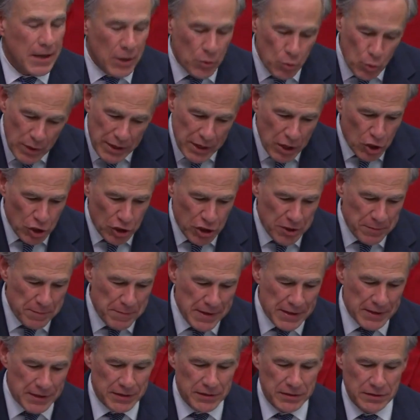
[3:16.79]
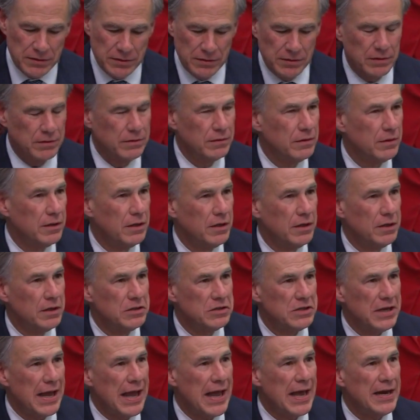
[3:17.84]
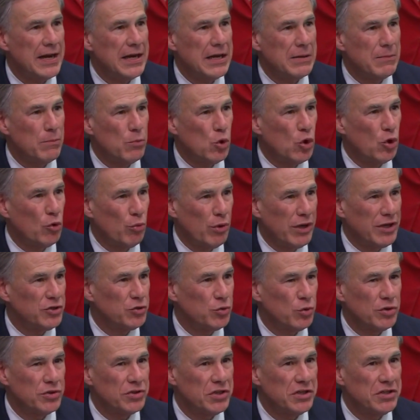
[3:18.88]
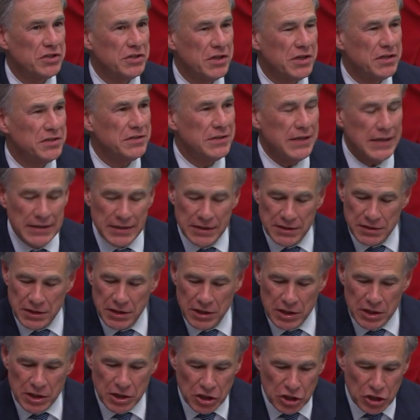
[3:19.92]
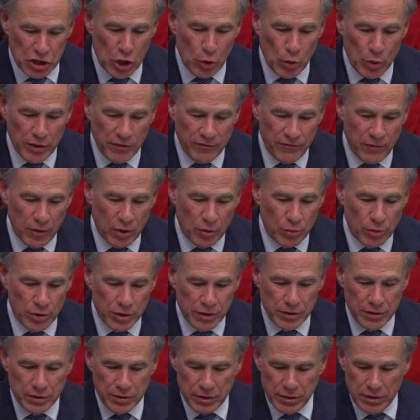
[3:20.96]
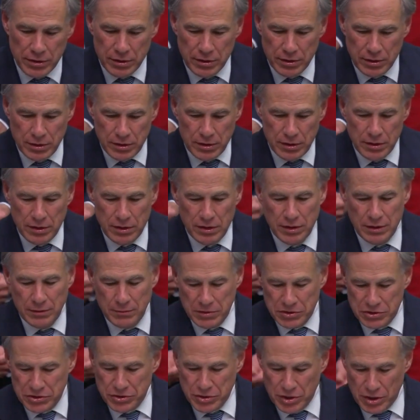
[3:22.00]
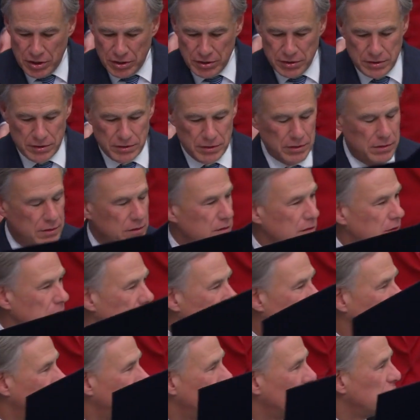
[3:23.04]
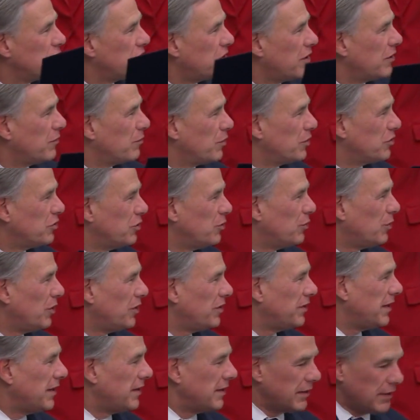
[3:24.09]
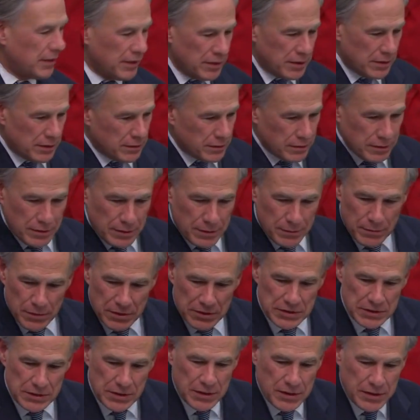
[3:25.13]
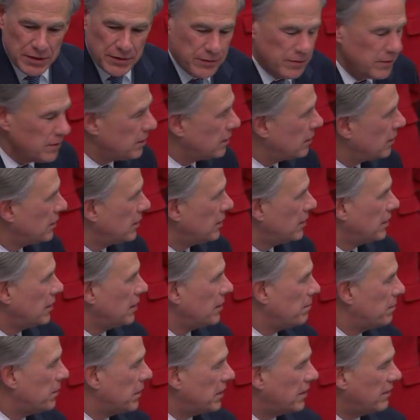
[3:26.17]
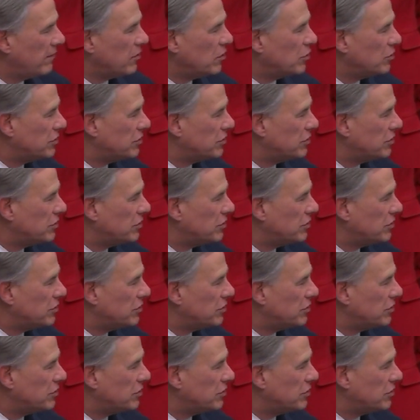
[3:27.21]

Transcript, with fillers: And we are committed to adding more resources as needed going forward. Let me start with you all down here. Let me see. Pen, if